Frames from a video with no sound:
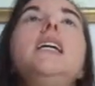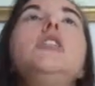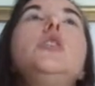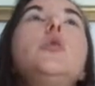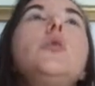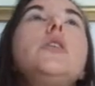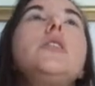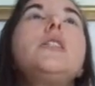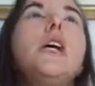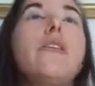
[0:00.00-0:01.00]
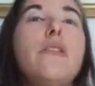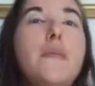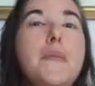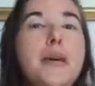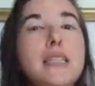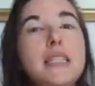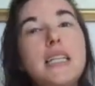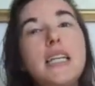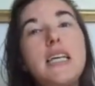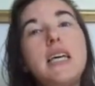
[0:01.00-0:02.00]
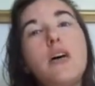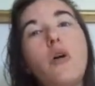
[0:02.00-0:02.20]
Enjoy yourself immensely.